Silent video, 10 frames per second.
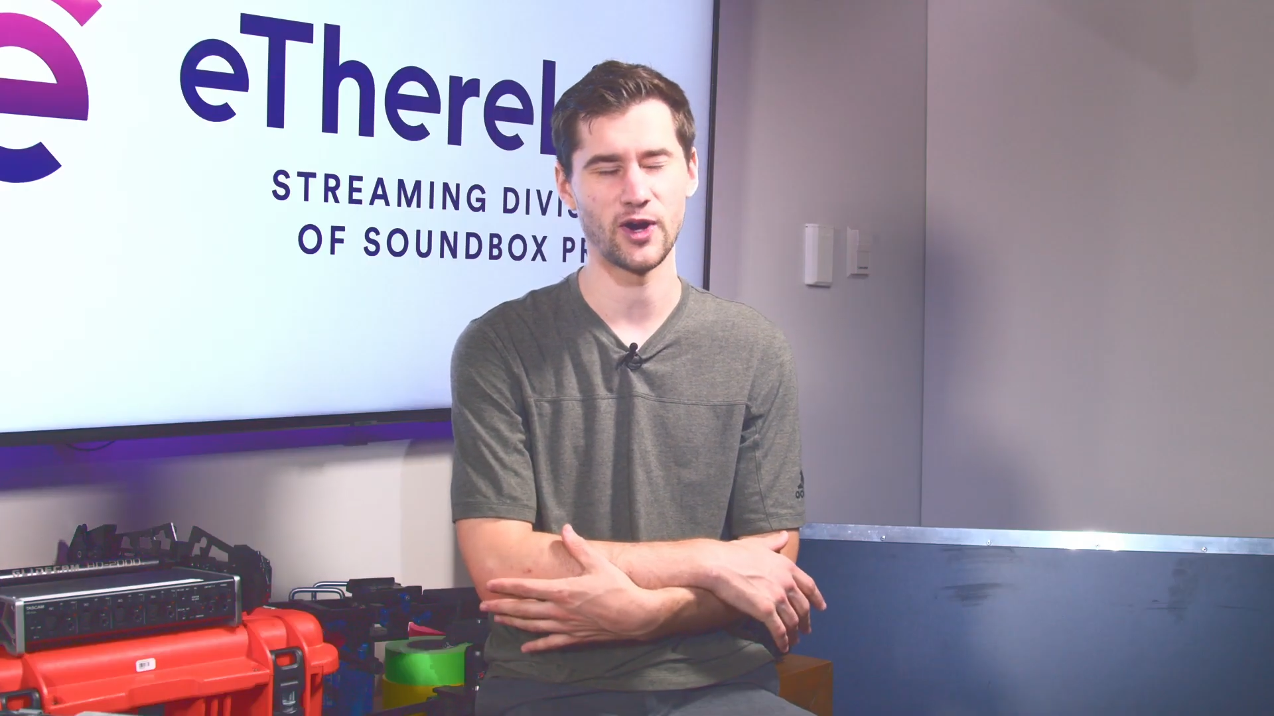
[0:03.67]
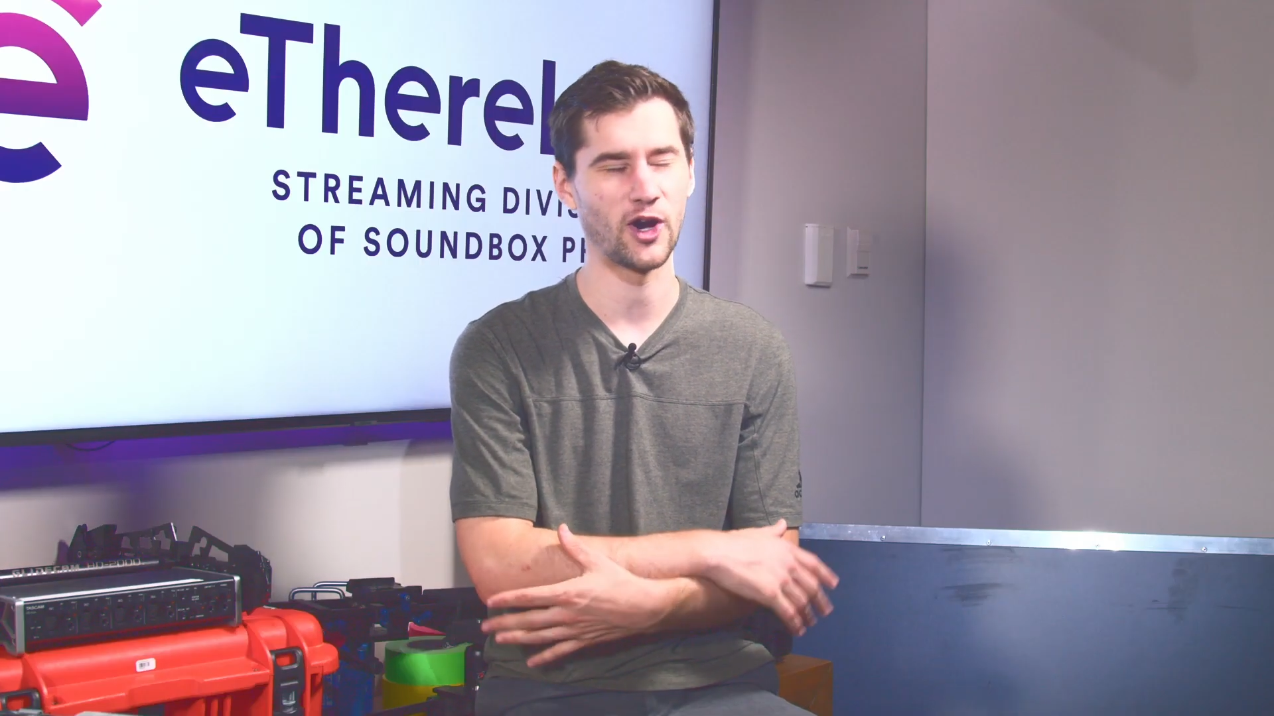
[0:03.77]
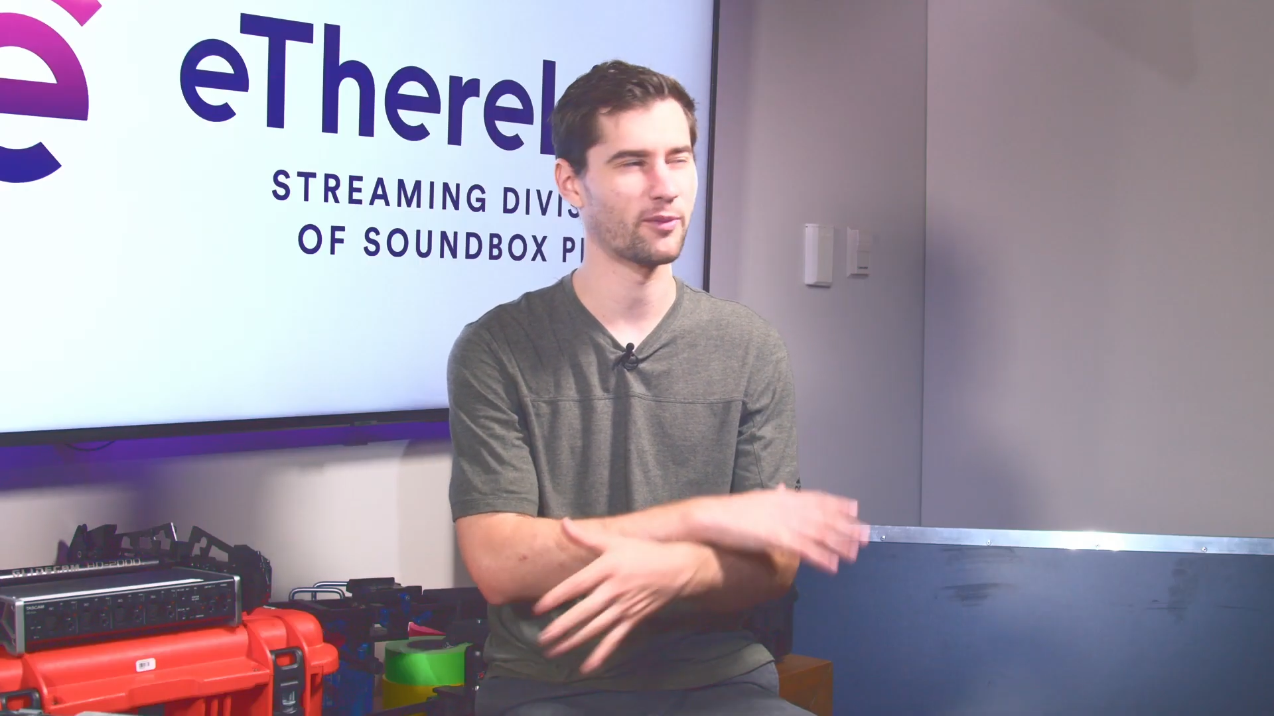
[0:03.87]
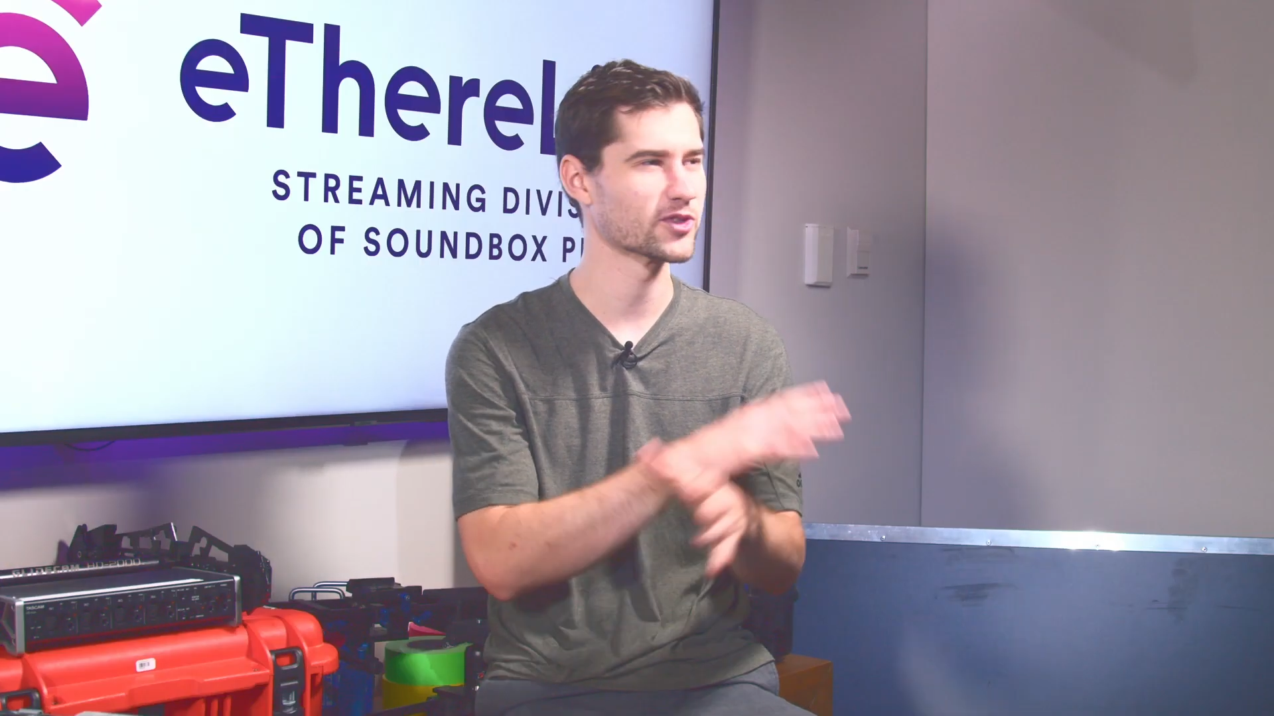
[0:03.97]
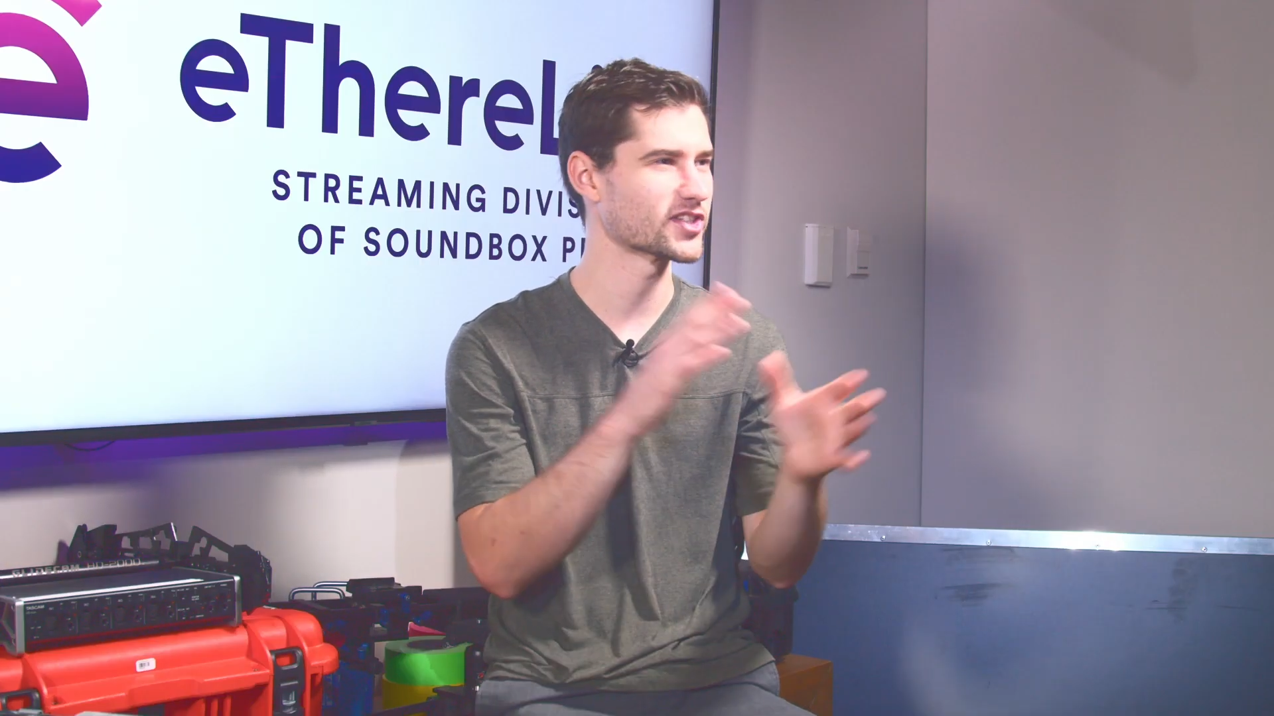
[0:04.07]

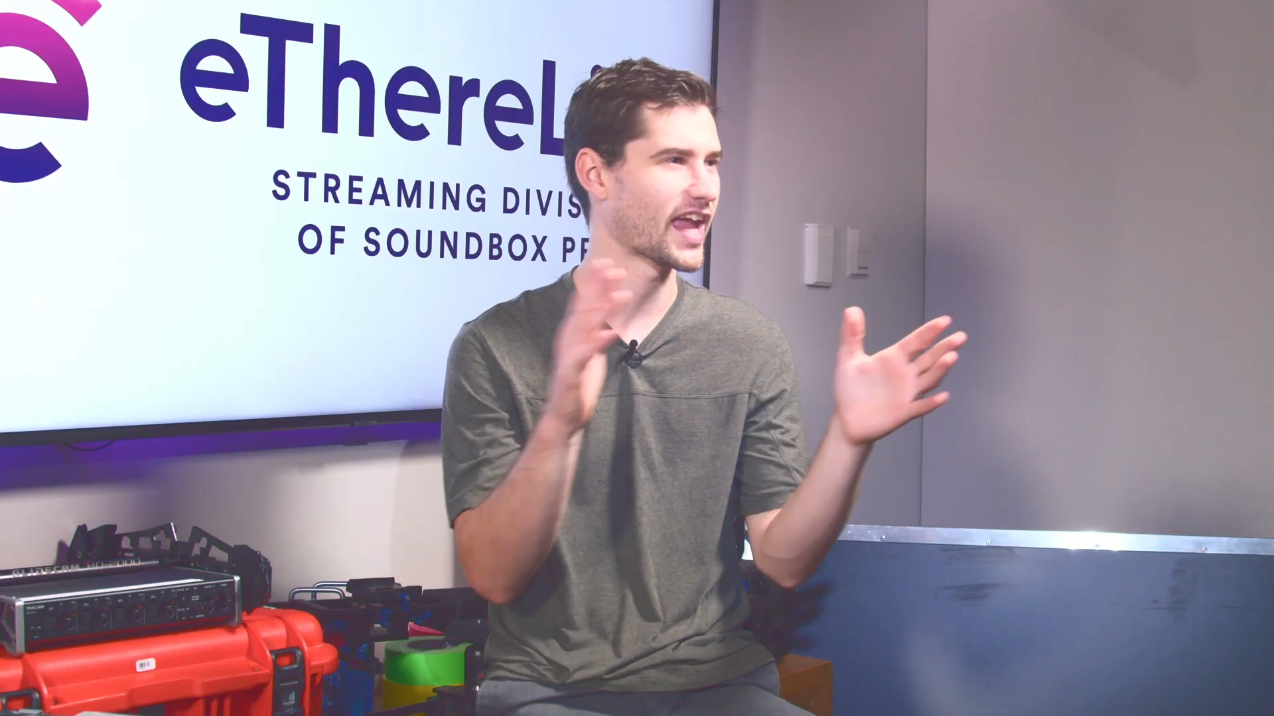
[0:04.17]
almost